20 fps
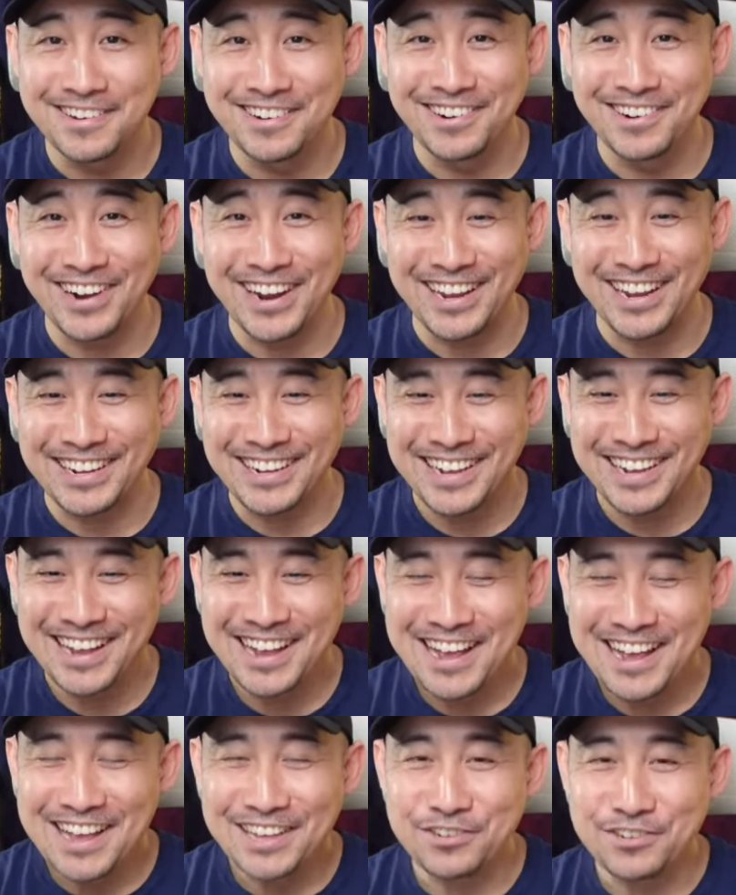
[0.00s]
Right.
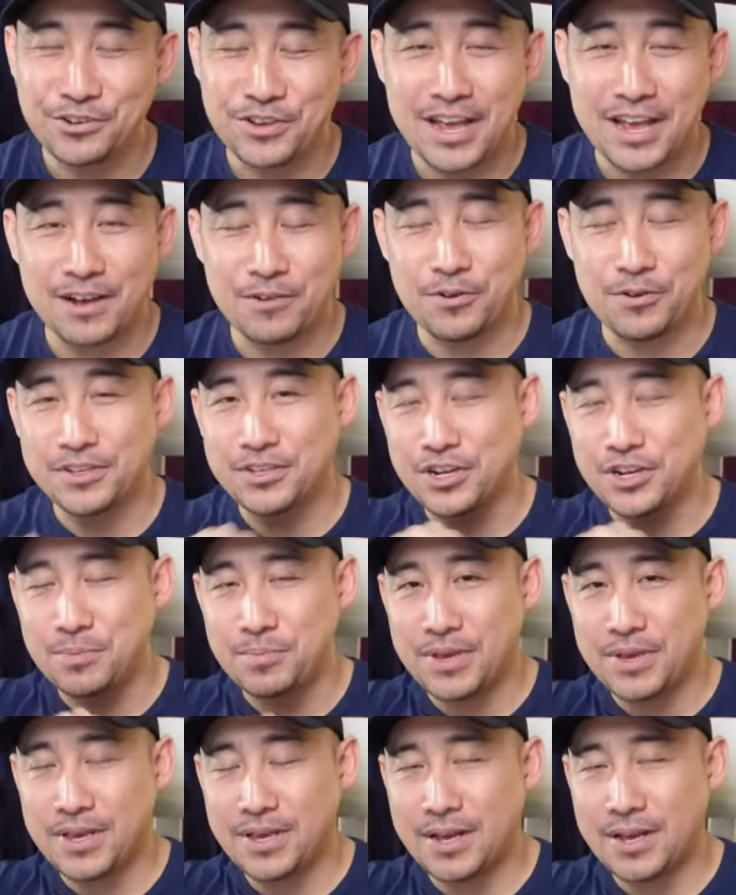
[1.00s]
So yeah, it's going to
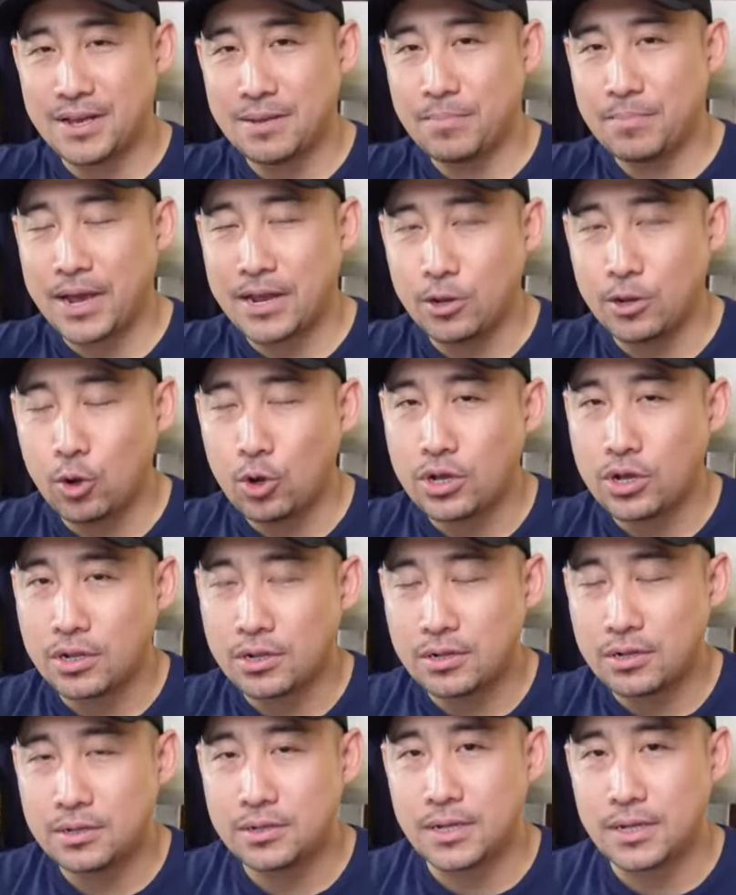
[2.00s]
be by
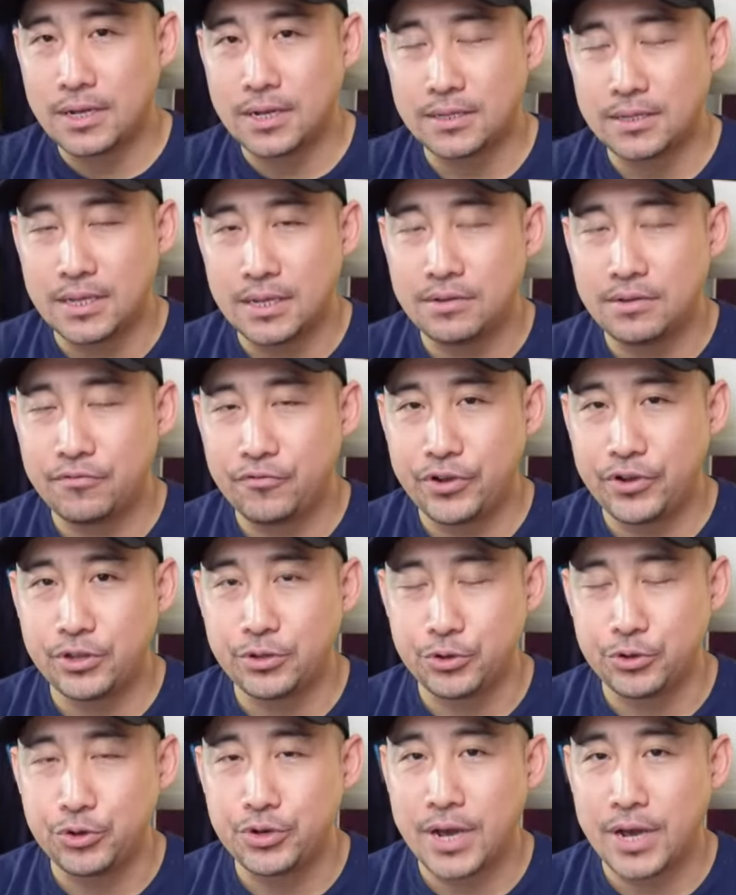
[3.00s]
local delivery to
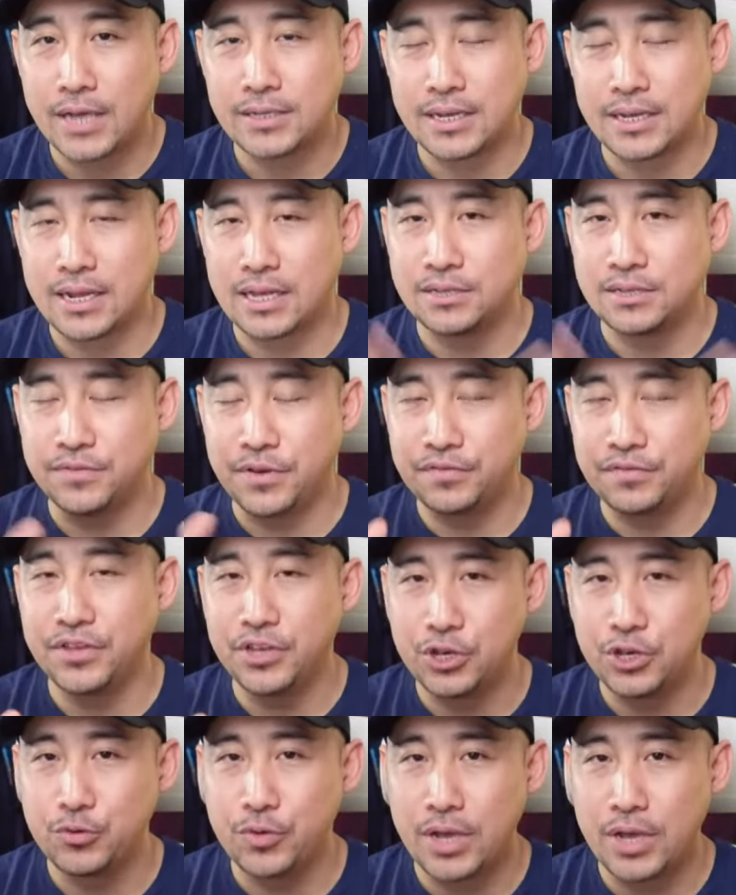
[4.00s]
you guys, and that's 50
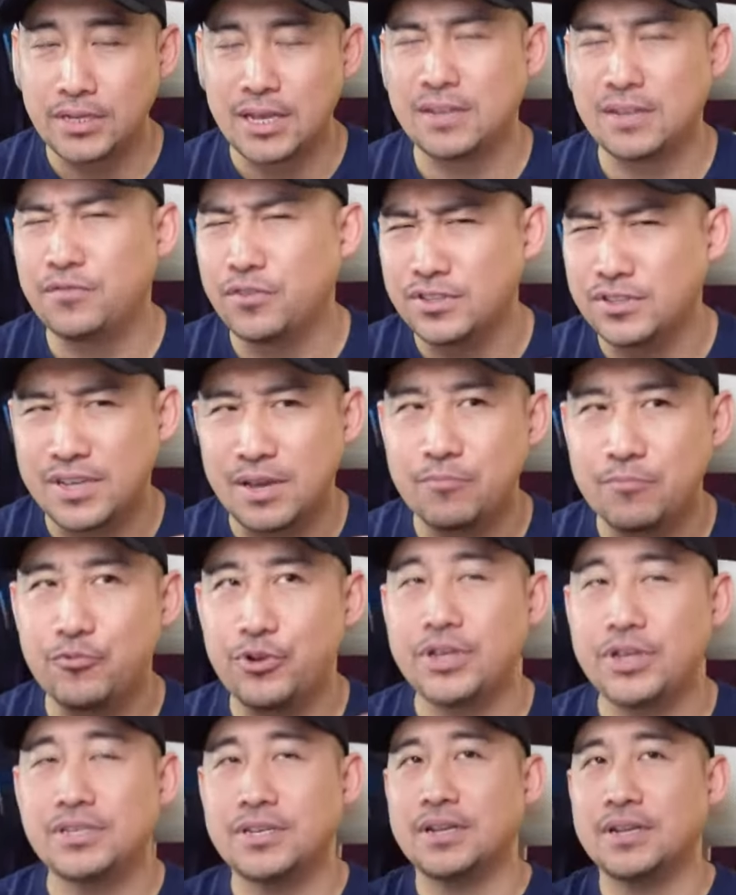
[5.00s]
US. And for some
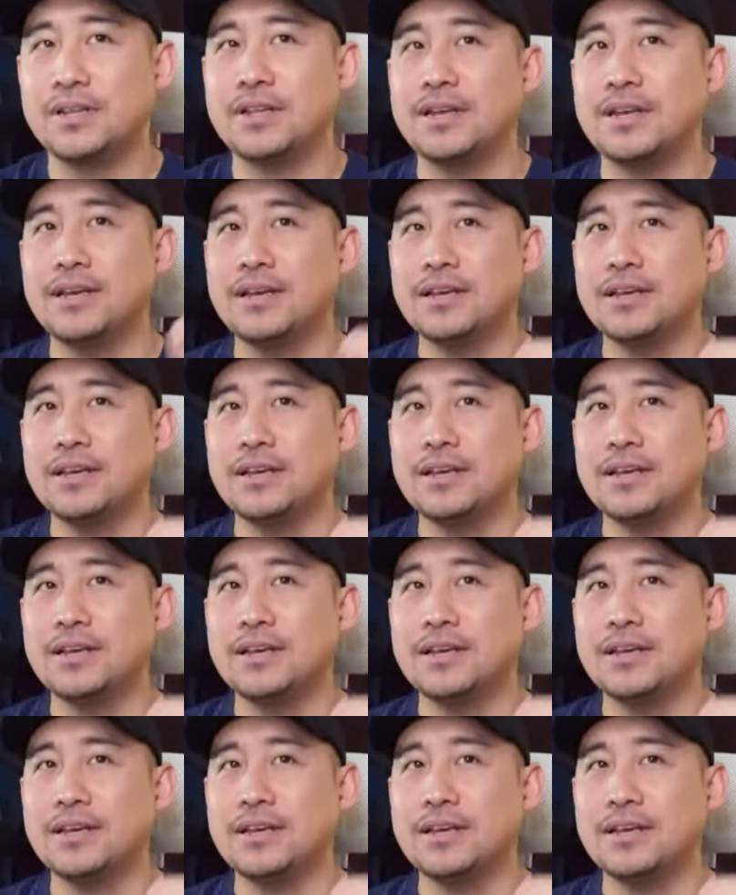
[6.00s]
reason,